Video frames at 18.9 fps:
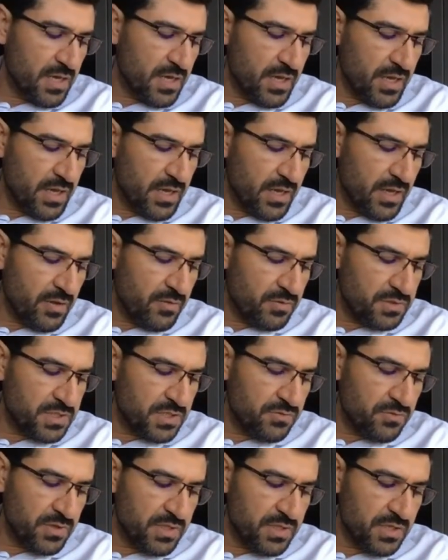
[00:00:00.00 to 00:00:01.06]
I
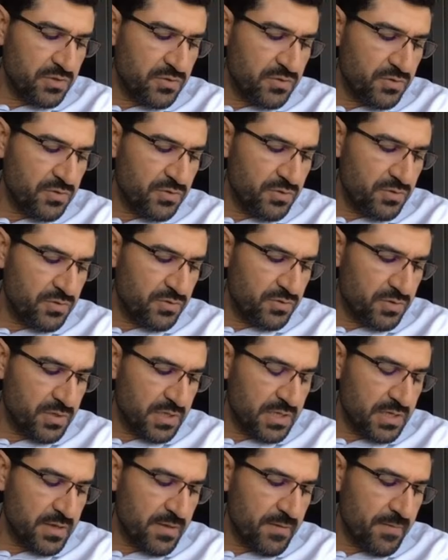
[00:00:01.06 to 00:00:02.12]
wonder whether you
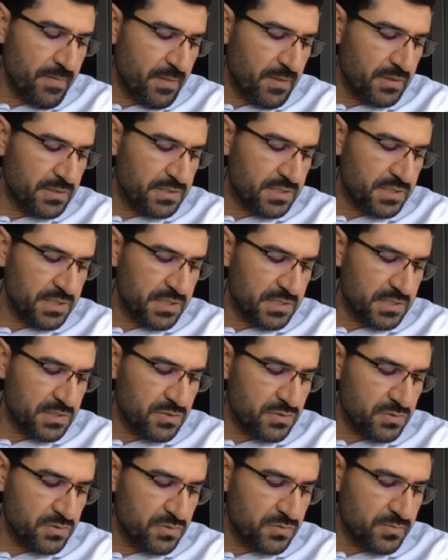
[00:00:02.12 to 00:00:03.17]
consider
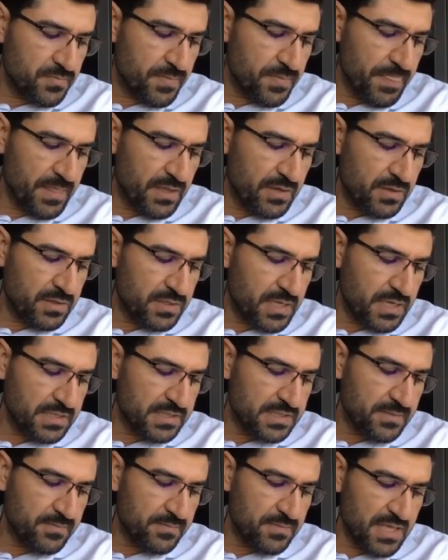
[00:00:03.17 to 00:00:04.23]
to conduct
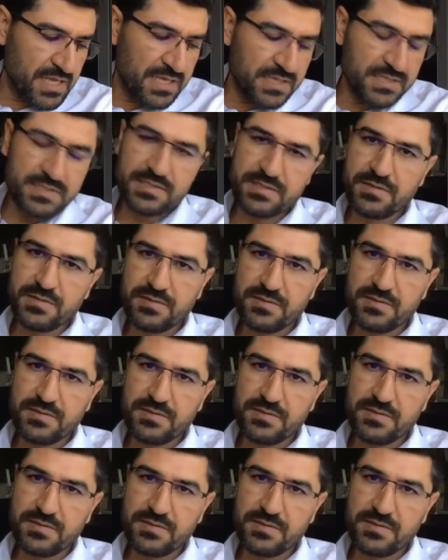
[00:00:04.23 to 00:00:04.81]
some tests